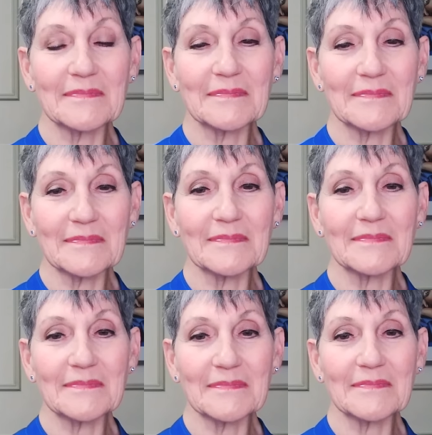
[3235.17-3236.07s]

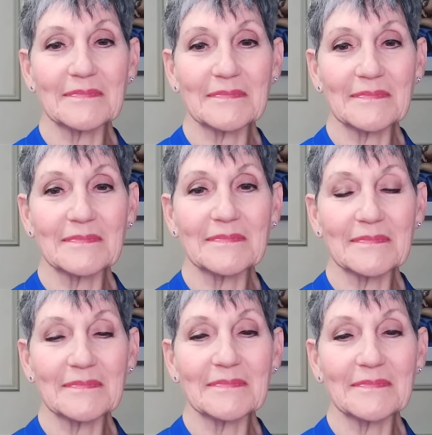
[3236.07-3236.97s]

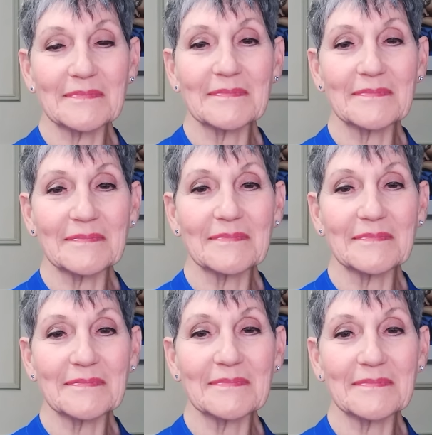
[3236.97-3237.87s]

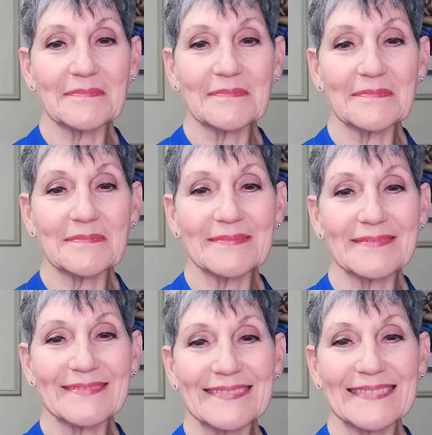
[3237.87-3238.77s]

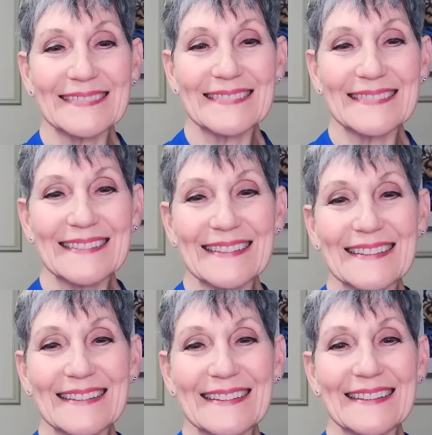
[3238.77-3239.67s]

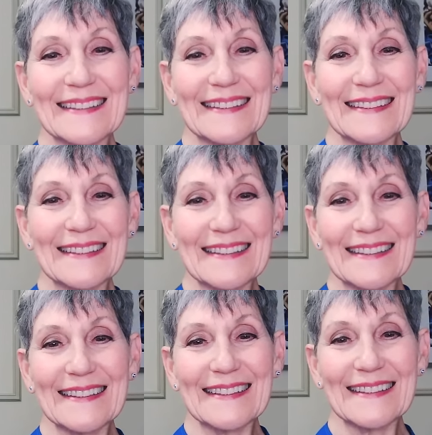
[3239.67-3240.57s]
[no speech]